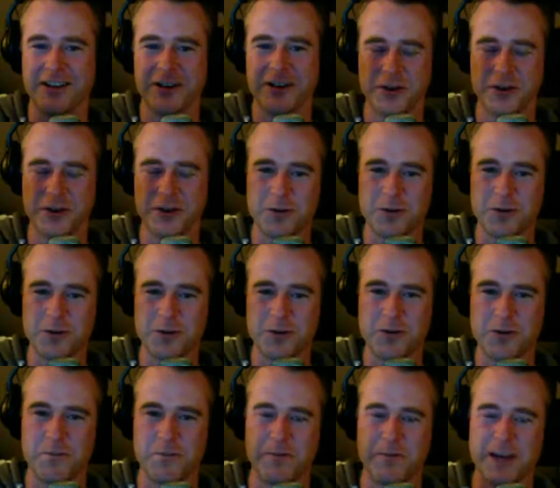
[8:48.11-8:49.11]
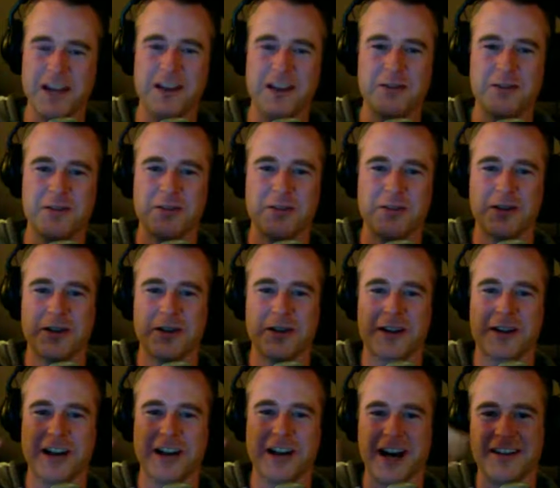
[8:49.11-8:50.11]
who Ben
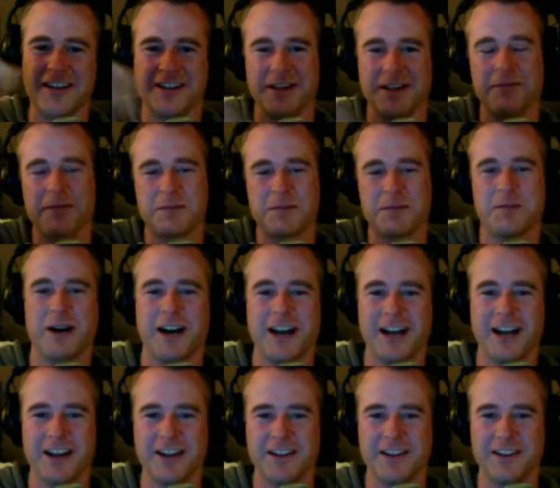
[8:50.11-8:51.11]
got dumped by.